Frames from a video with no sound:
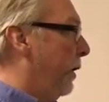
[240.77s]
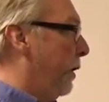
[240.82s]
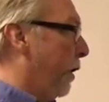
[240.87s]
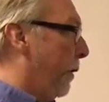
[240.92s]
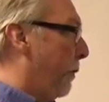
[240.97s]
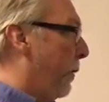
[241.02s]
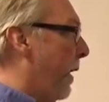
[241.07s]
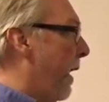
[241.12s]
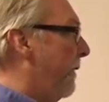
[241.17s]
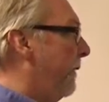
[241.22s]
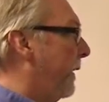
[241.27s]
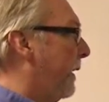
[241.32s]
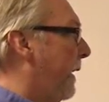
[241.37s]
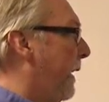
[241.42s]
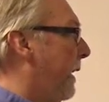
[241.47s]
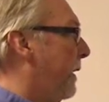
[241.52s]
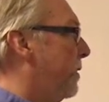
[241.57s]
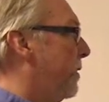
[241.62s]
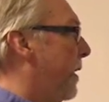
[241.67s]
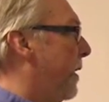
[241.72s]
your private
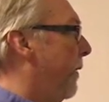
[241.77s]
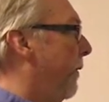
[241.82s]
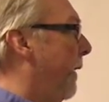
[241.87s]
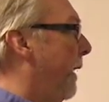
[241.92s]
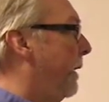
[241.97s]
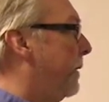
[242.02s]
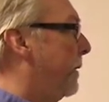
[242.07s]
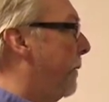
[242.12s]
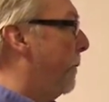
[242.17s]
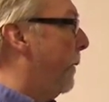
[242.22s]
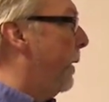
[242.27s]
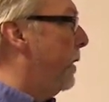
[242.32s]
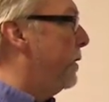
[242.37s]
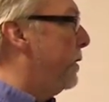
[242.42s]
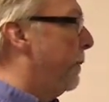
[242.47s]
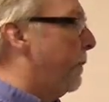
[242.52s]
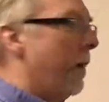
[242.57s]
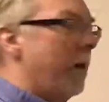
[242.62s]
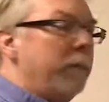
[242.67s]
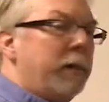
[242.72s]
key generates a bunch
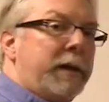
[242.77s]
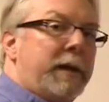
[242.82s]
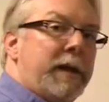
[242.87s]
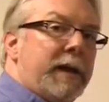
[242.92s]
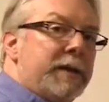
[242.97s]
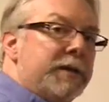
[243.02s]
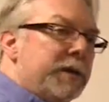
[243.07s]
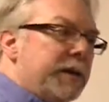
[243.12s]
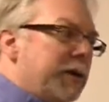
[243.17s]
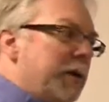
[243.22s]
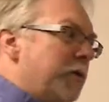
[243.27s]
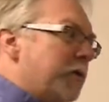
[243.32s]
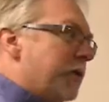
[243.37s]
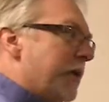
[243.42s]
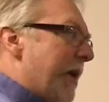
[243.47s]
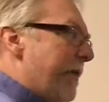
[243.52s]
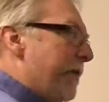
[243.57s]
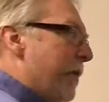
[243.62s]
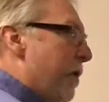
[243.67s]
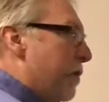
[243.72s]
of public keys, and you
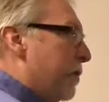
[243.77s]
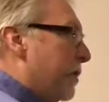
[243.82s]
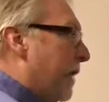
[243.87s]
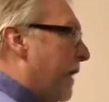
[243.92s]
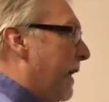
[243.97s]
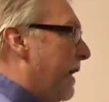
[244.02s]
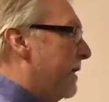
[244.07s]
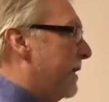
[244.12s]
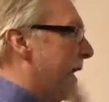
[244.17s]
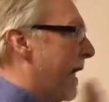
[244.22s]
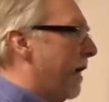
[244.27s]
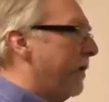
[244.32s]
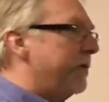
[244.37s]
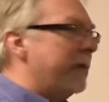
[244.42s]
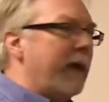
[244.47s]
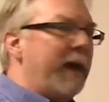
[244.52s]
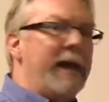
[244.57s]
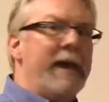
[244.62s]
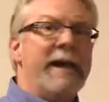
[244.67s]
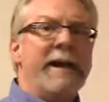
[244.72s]
send those keys out
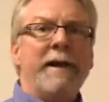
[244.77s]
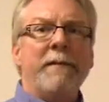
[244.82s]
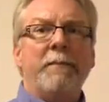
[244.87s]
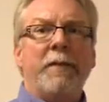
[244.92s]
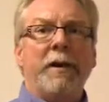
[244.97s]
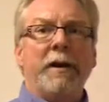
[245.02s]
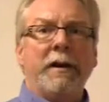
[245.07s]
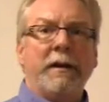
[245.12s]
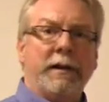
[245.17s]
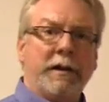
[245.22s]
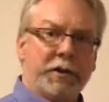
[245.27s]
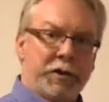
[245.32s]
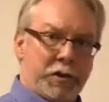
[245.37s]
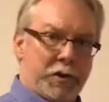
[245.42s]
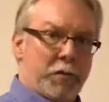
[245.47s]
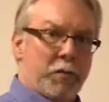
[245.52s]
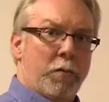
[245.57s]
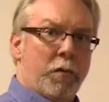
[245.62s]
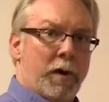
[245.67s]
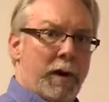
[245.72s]
to anybody that
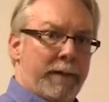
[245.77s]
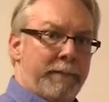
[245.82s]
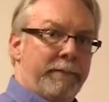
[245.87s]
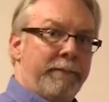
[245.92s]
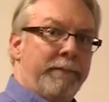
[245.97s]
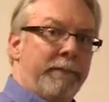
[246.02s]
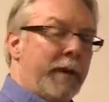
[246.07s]
you want,